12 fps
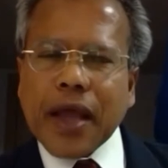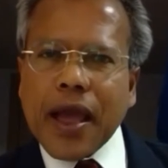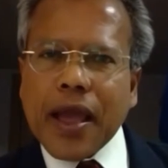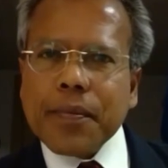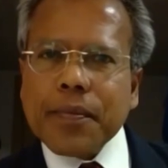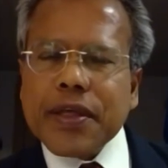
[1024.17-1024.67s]

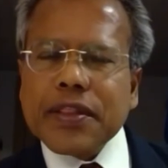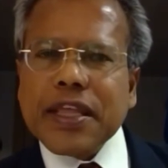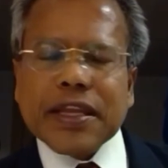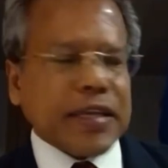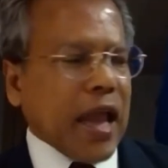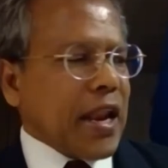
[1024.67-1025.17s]
time,
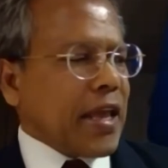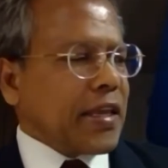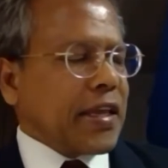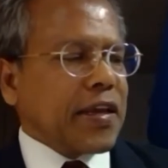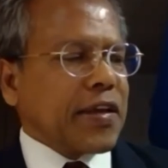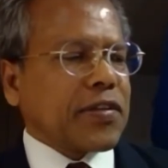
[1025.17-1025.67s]
the
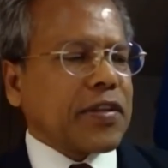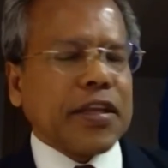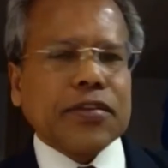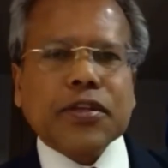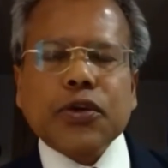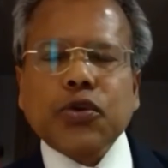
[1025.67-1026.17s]
challenge is
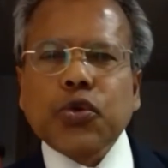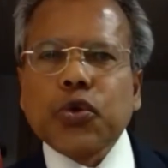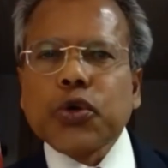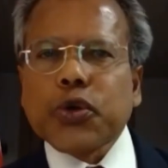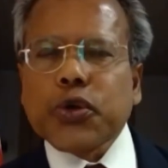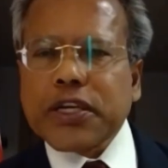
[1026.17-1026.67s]
this the
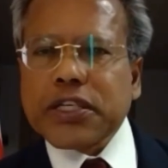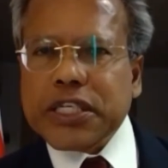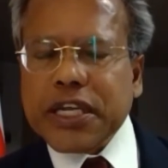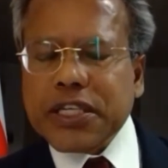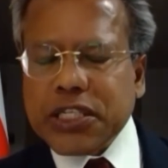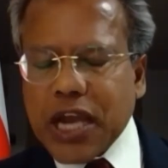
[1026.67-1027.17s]
two
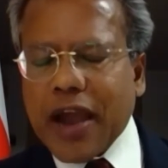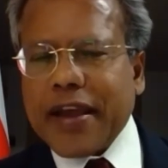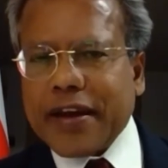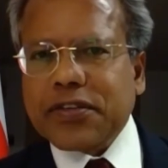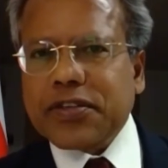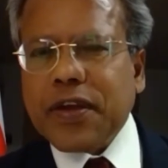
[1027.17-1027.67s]
Eurasian
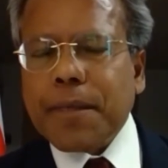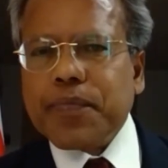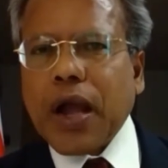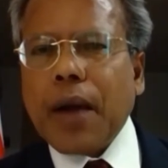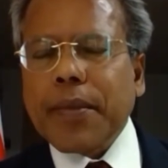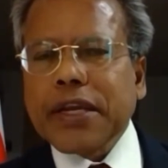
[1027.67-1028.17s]
giants
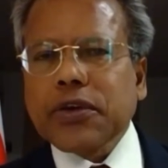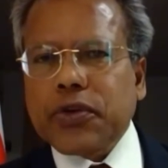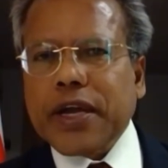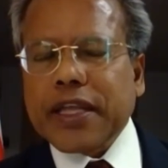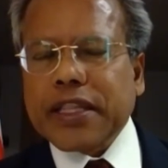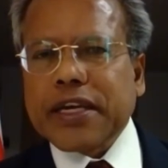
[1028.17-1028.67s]
coming
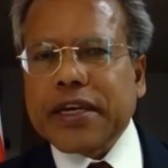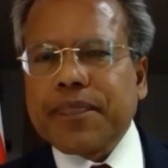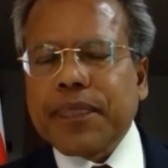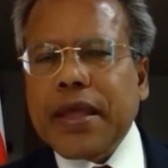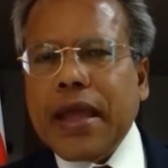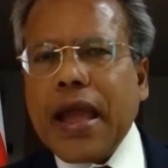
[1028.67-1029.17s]
together